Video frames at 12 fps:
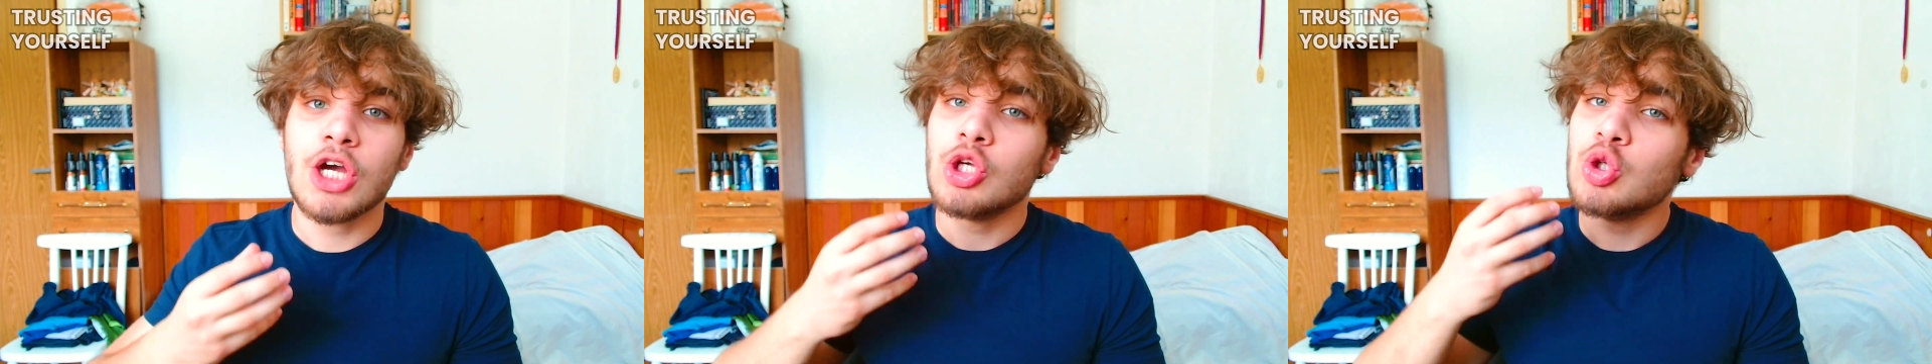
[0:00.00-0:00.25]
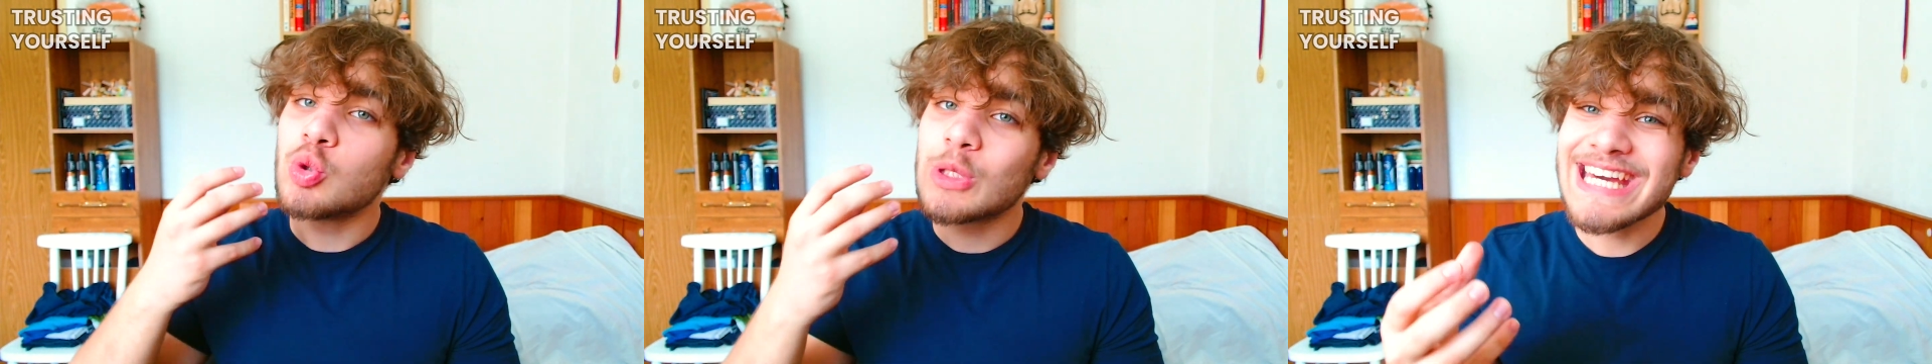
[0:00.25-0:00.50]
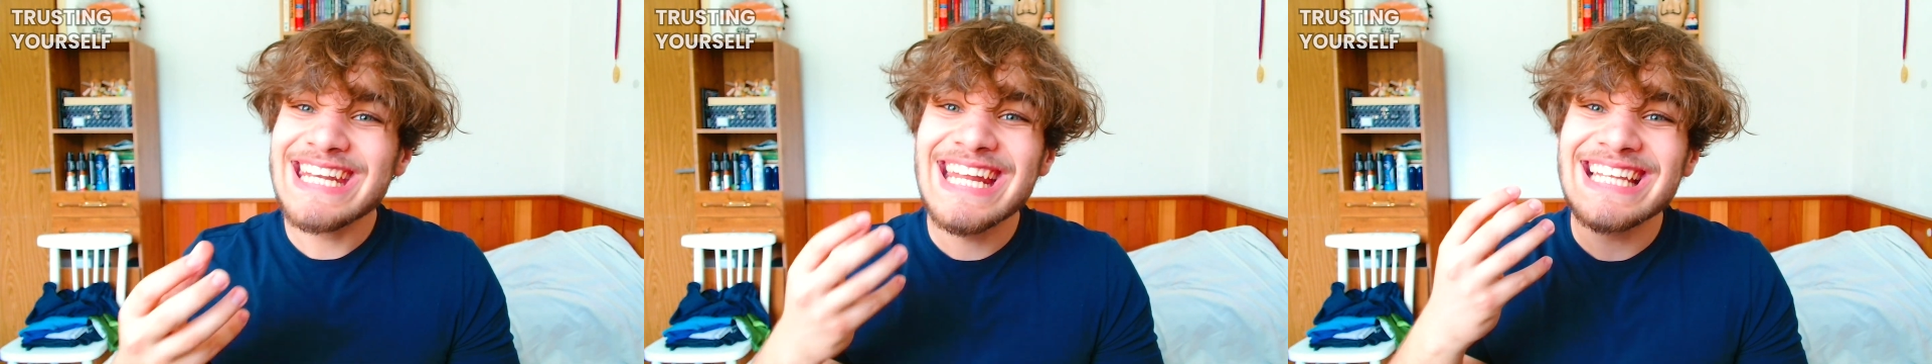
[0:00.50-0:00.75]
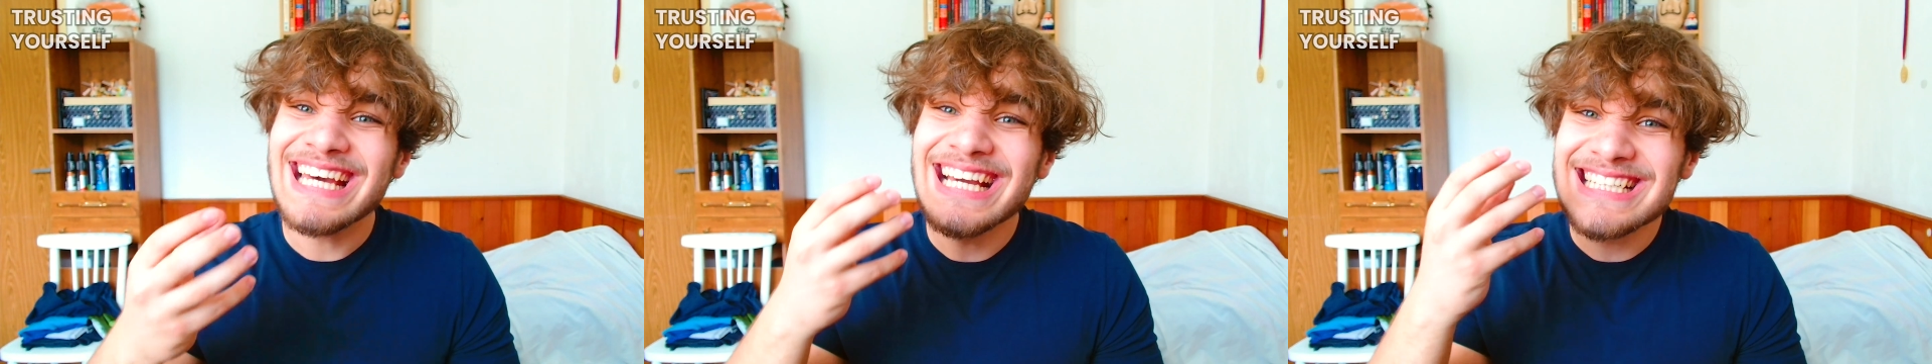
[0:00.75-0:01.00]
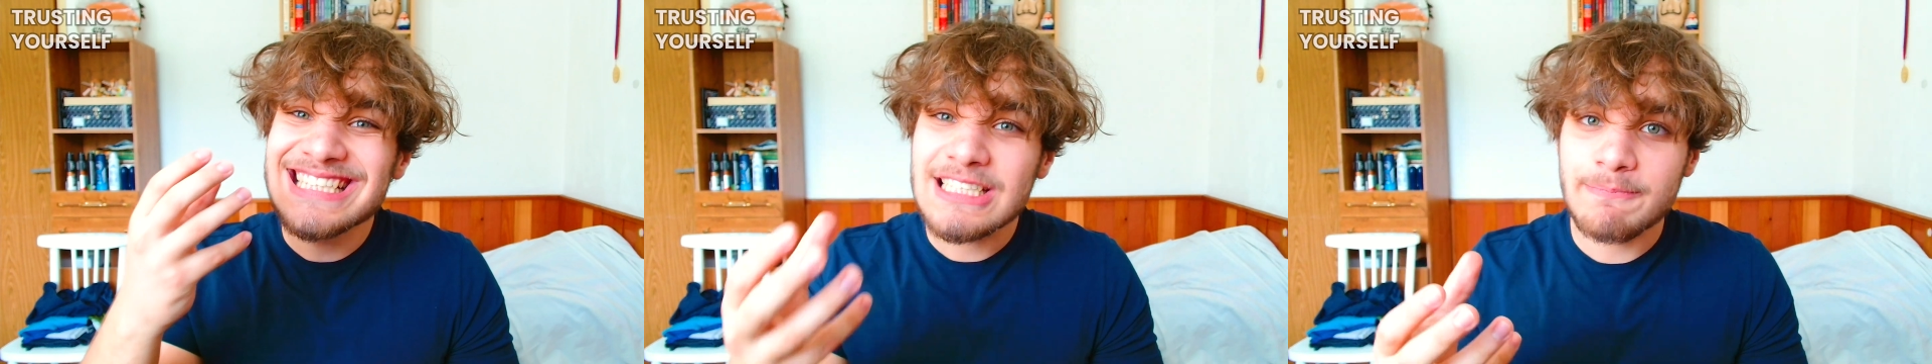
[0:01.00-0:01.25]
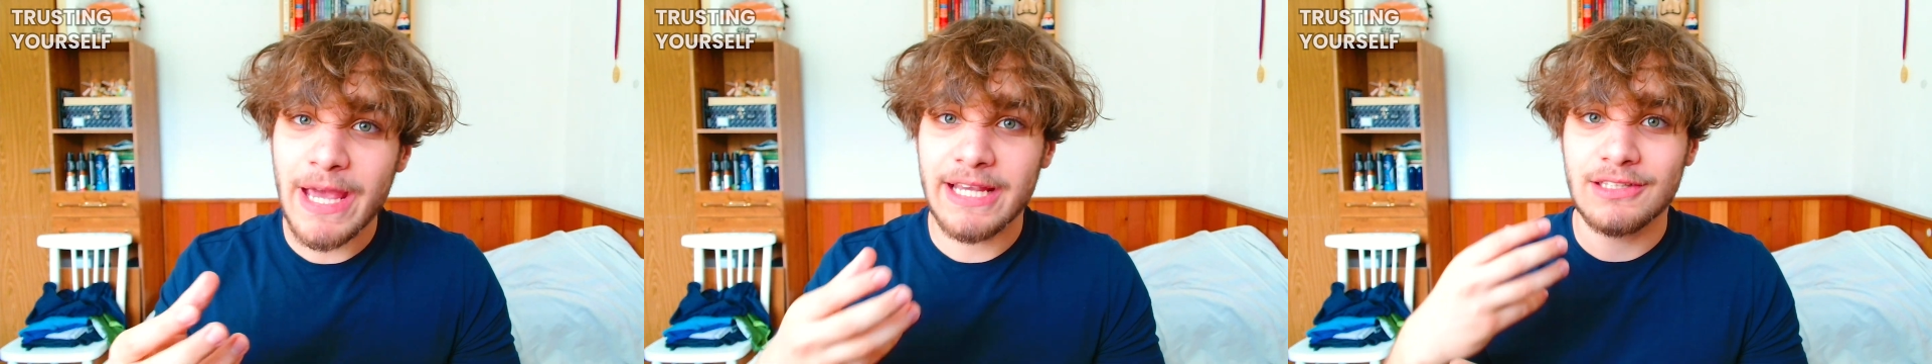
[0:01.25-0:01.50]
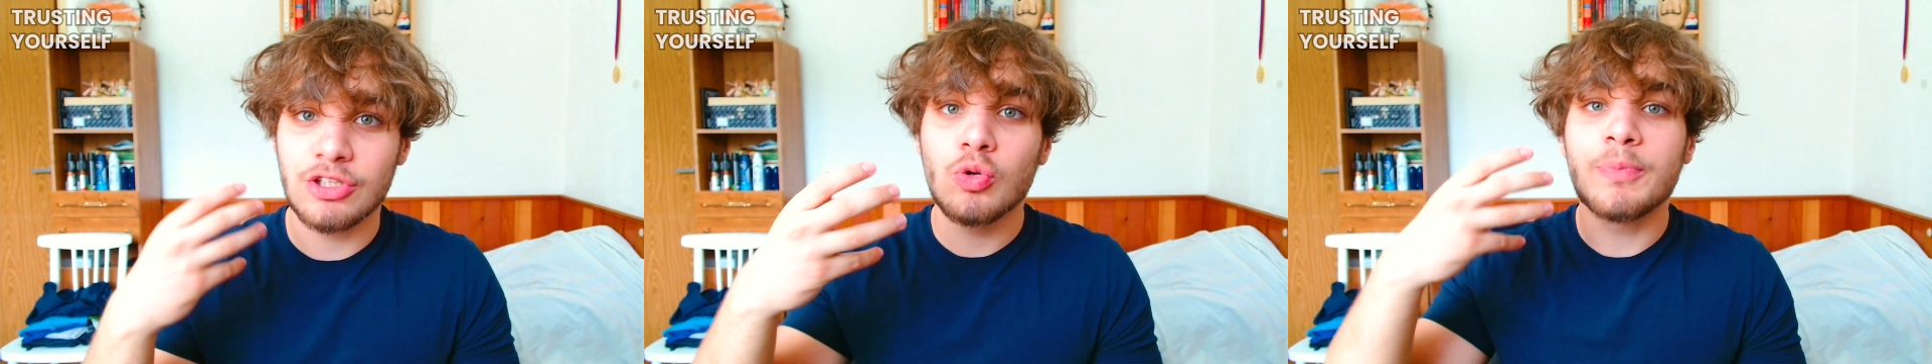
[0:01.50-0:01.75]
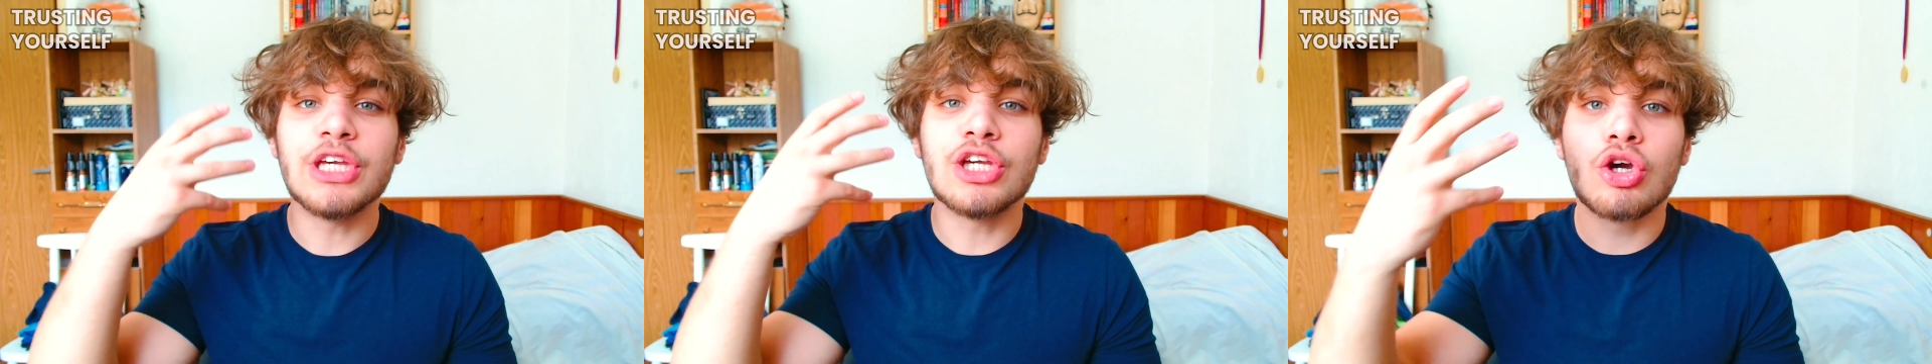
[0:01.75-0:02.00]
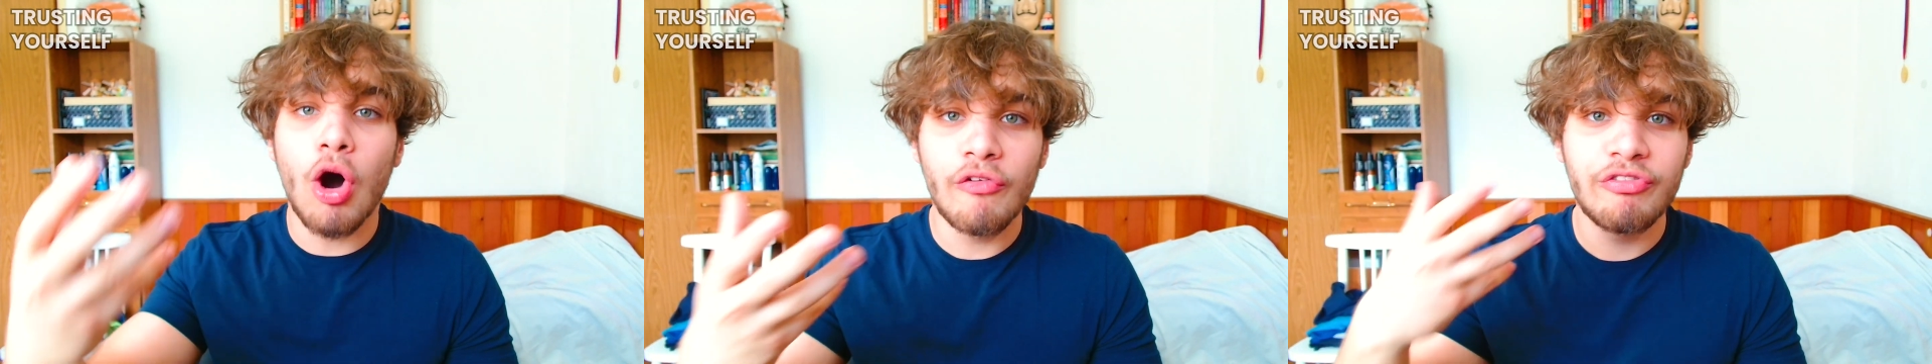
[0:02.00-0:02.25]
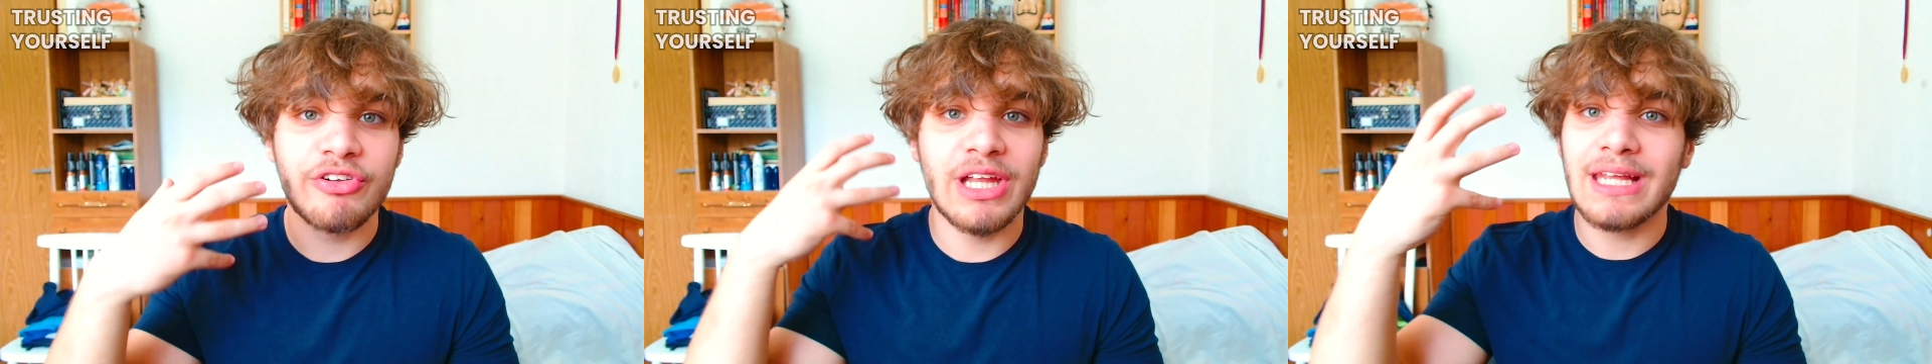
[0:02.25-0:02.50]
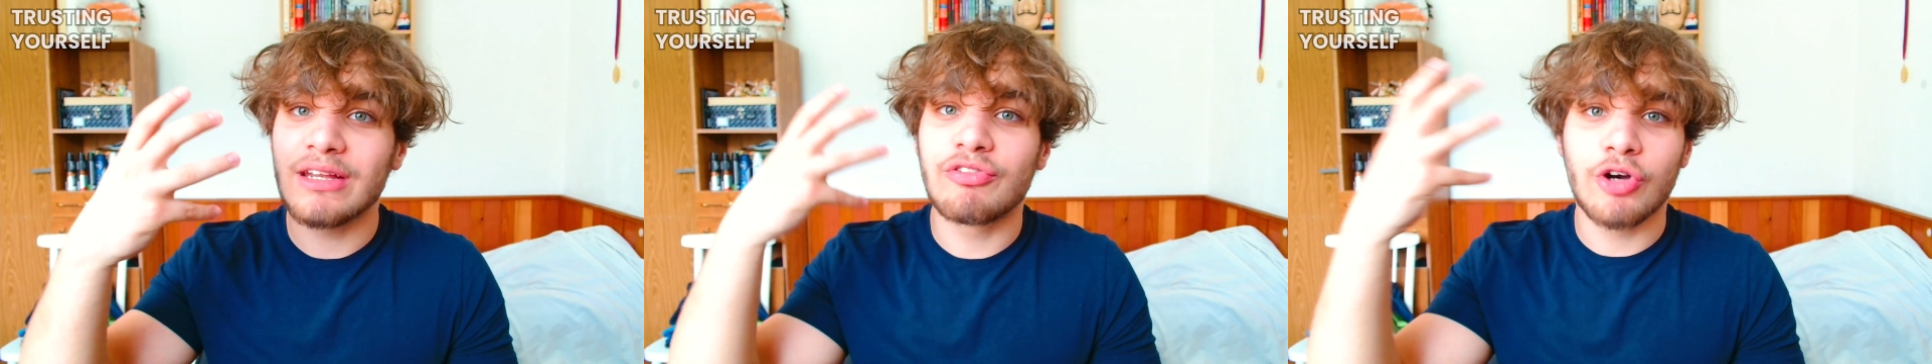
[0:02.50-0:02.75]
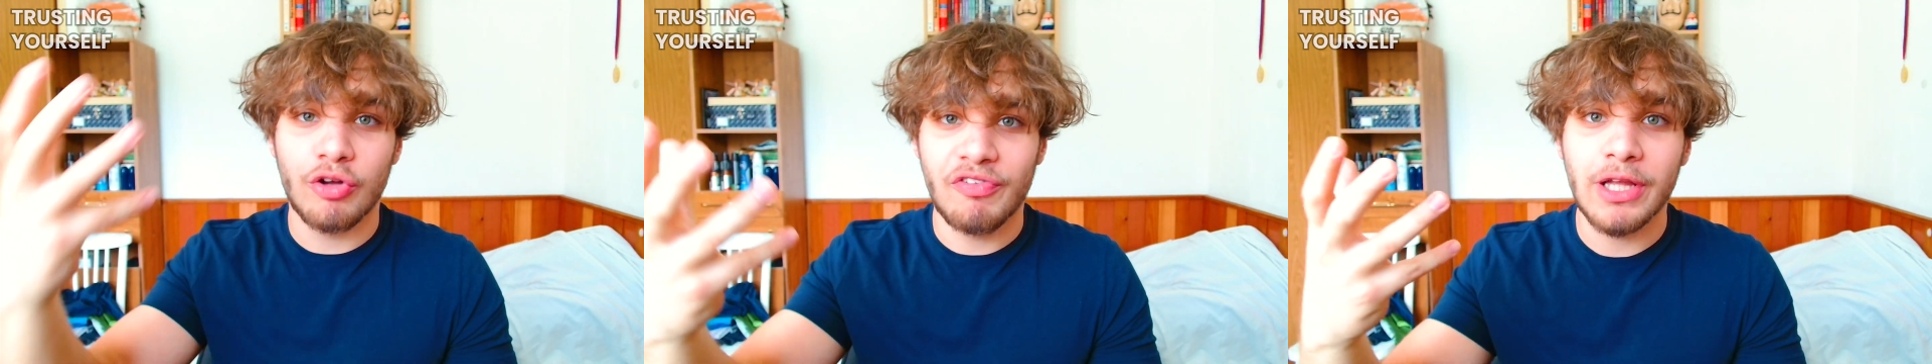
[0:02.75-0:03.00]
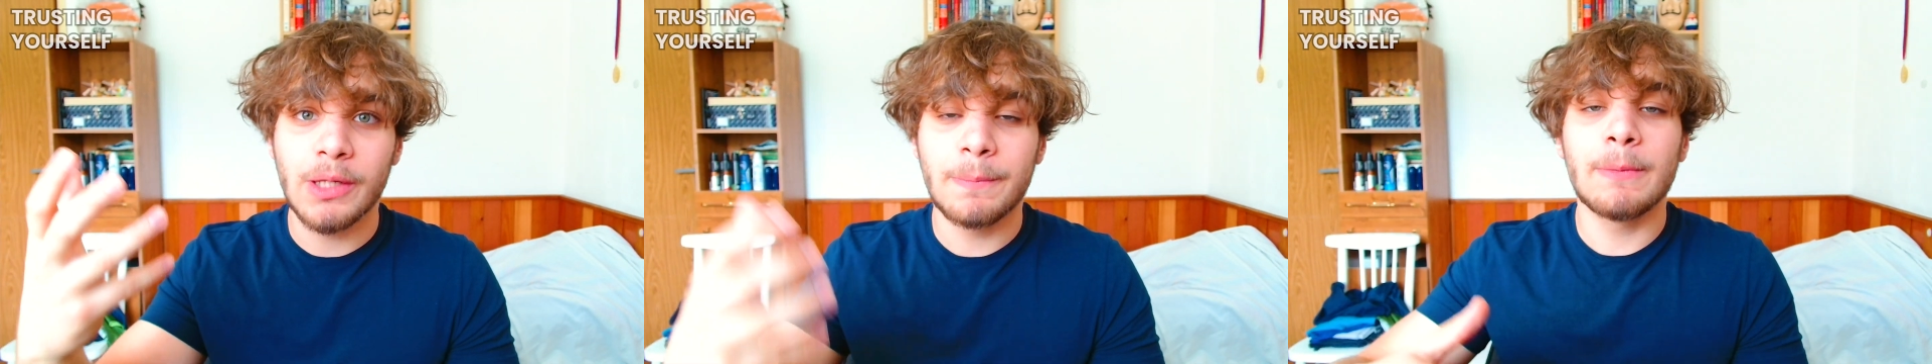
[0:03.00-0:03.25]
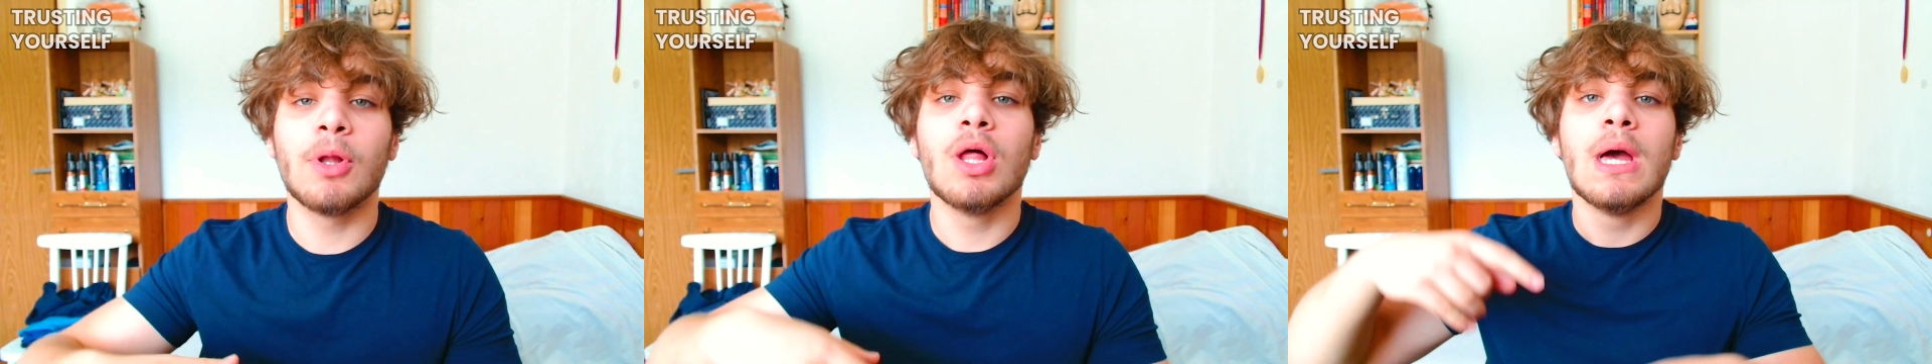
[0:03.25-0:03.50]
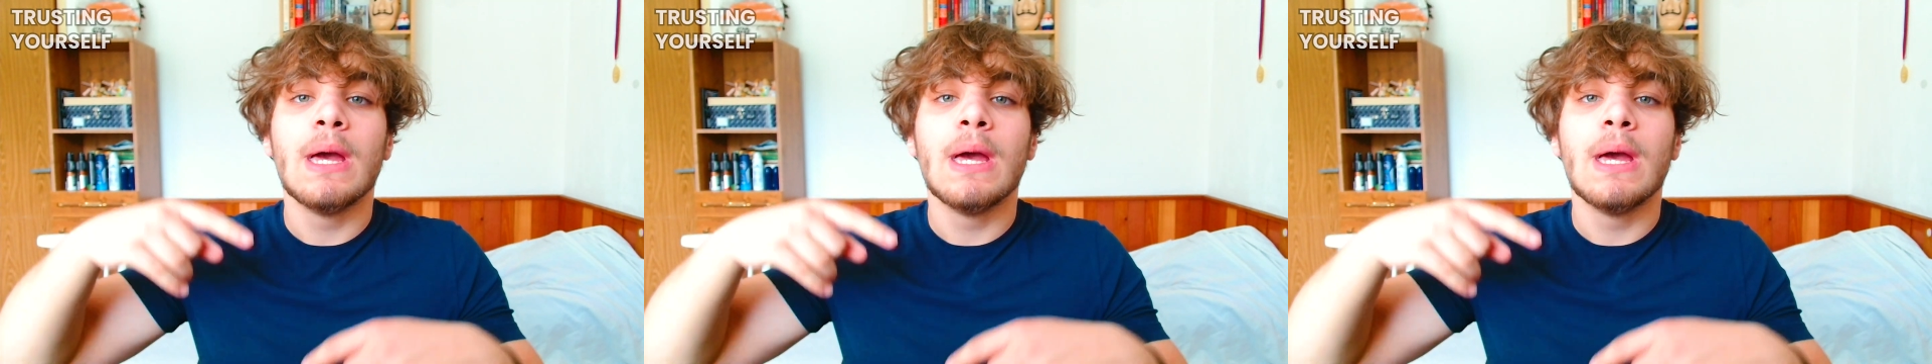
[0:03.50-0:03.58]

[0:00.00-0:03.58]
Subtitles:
you cannot expect to be confident in front of other people,